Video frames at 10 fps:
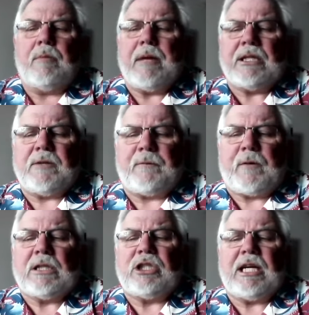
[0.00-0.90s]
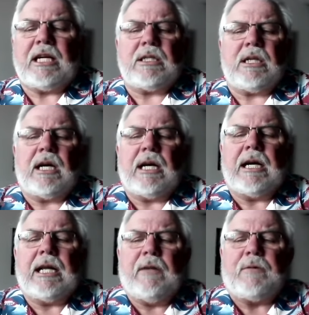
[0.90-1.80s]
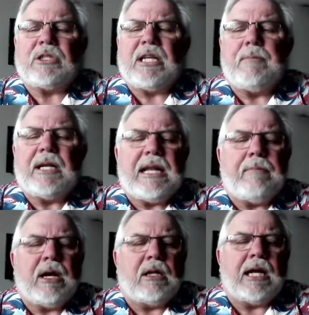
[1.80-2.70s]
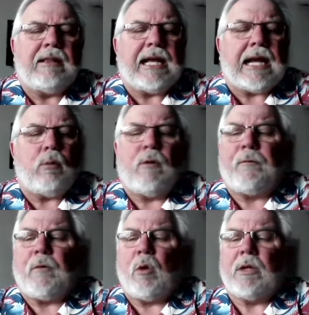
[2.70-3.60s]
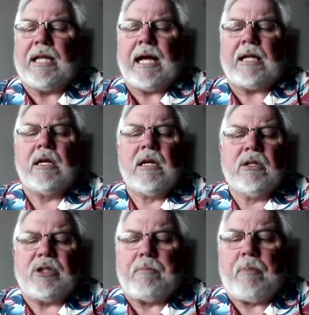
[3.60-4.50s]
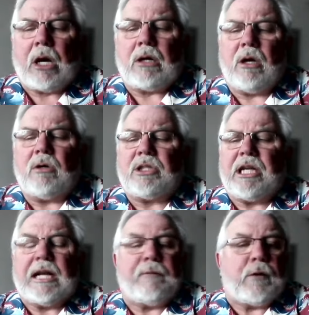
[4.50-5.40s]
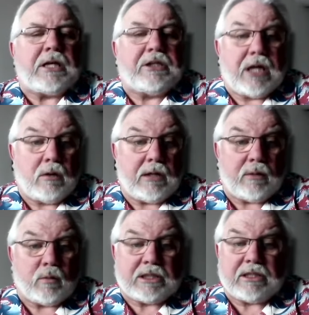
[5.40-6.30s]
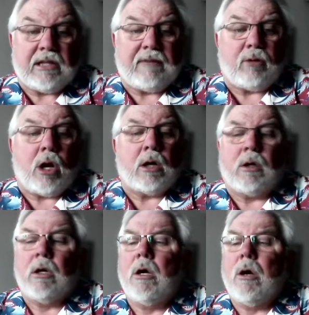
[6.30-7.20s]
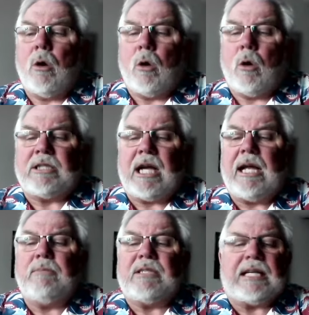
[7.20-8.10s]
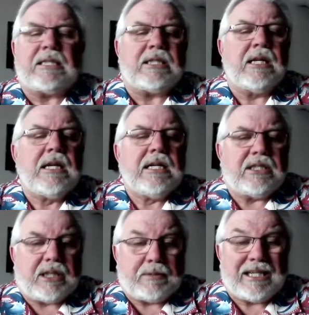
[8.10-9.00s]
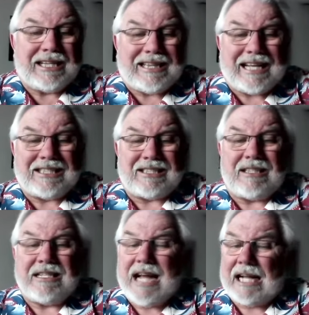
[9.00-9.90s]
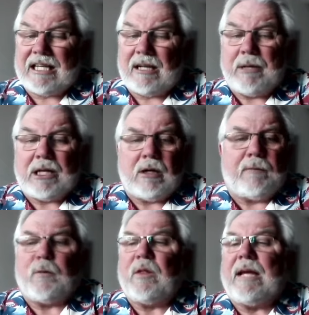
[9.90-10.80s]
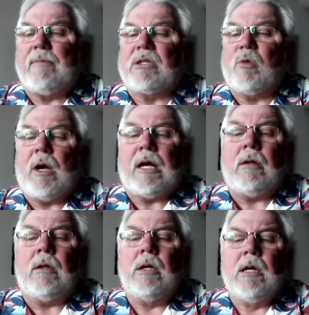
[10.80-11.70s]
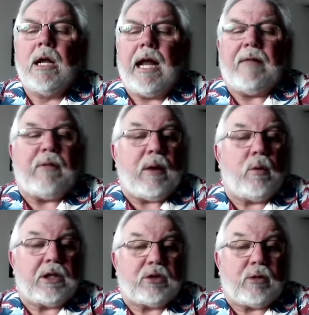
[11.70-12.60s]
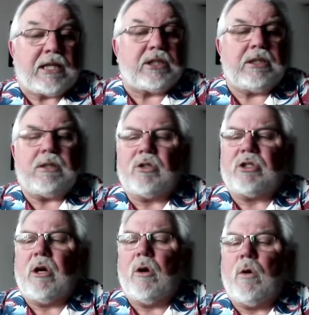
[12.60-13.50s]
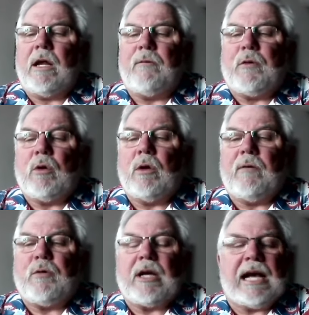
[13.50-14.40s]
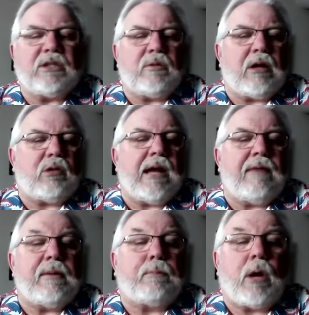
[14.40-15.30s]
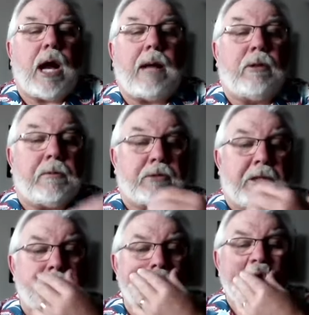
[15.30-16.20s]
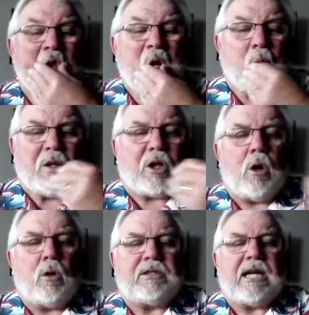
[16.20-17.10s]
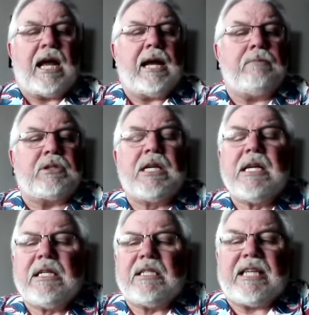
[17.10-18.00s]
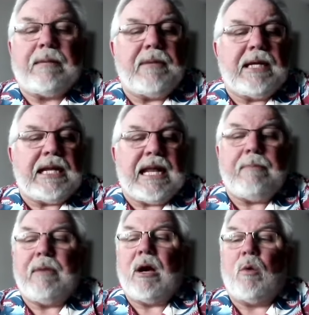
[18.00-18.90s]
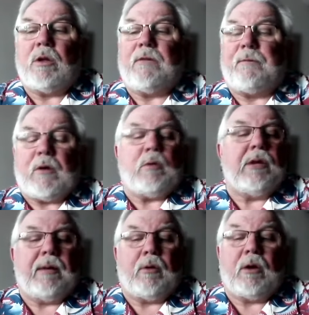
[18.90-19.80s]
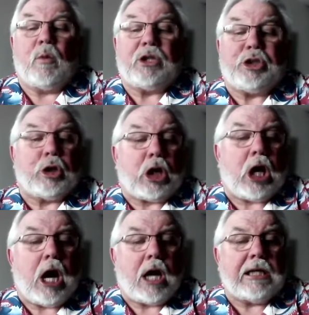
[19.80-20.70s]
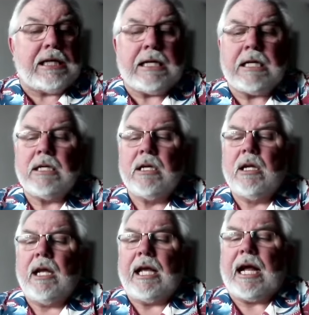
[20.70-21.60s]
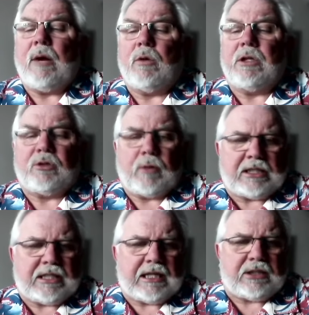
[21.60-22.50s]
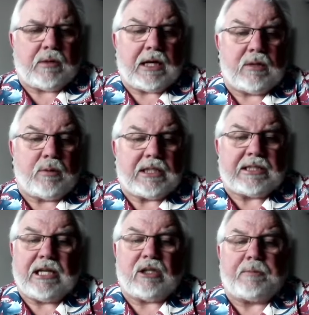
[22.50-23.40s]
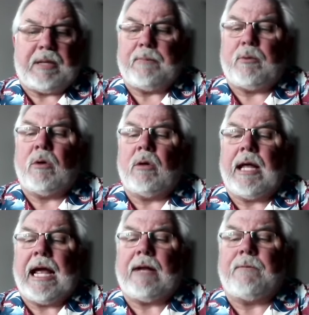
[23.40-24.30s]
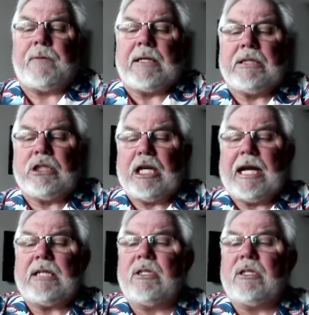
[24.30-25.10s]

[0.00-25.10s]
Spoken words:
into FunJet. If you send me an email on that, I will forward that to Marcos. And if we don't, and we still have long hold times, that's something that's not going to be good for them as well. And they will address it. So if you guys are out there having problems with hold times, send me an email with the phone number in which you're calling, and I will address that directly with the salespeople at FunJet.